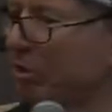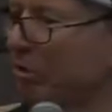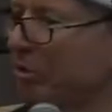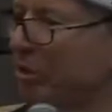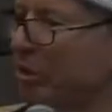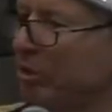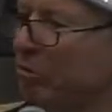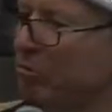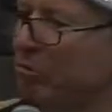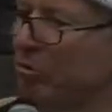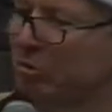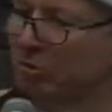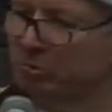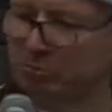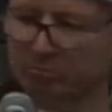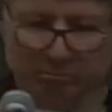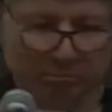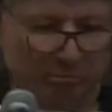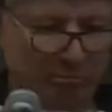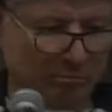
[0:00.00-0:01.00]
are
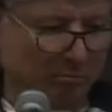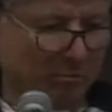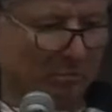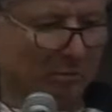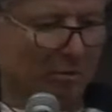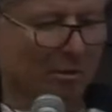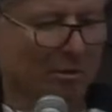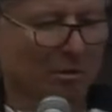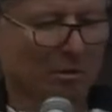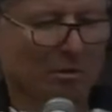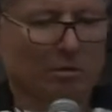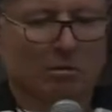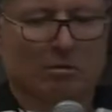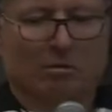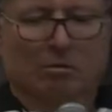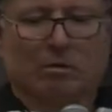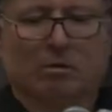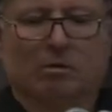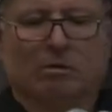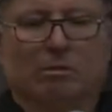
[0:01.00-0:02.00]
equal.
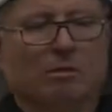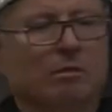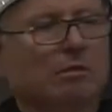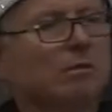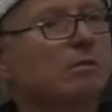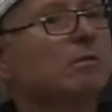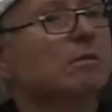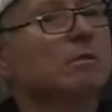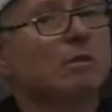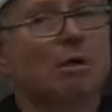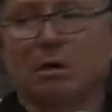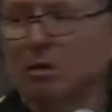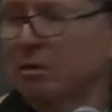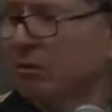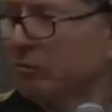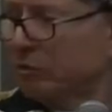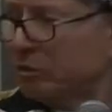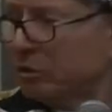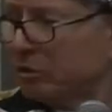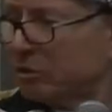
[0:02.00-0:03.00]
This is
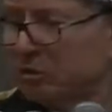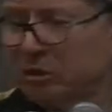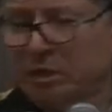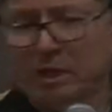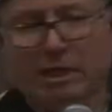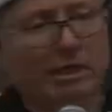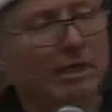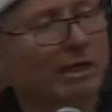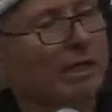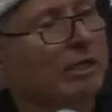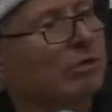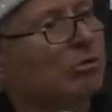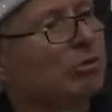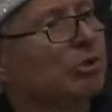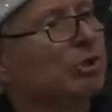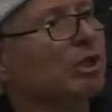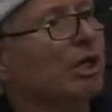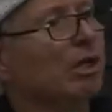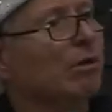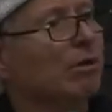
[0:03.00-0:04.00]
all of this land, and
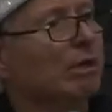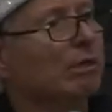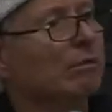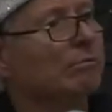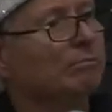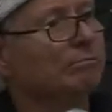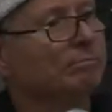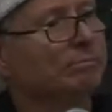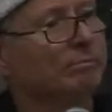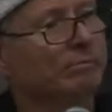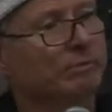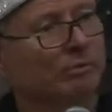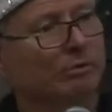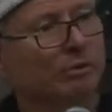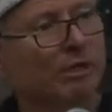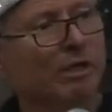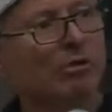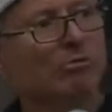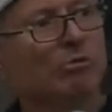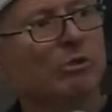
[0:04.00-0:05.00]
you share it. You
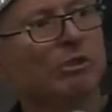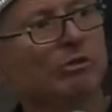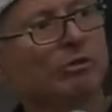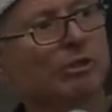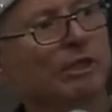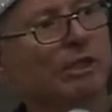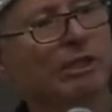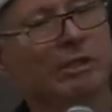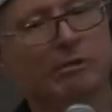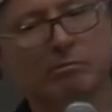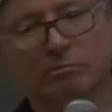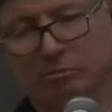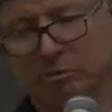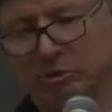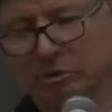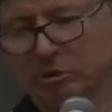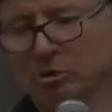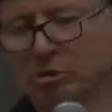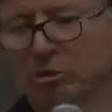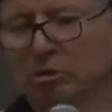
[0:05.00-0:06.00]
take what you
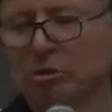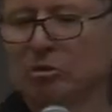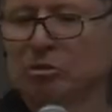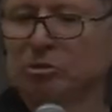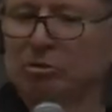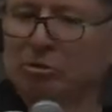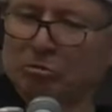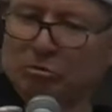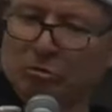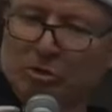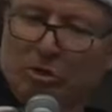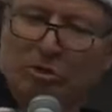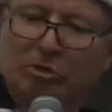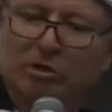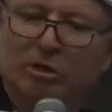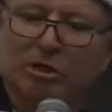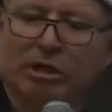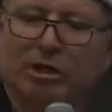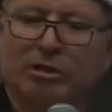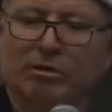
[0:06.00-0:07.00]
need, work
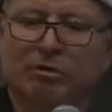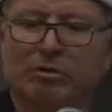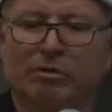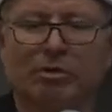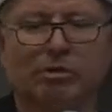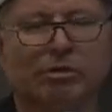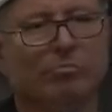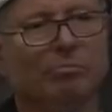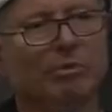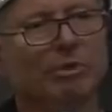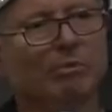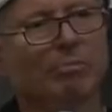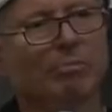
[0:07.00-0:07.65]
together, you be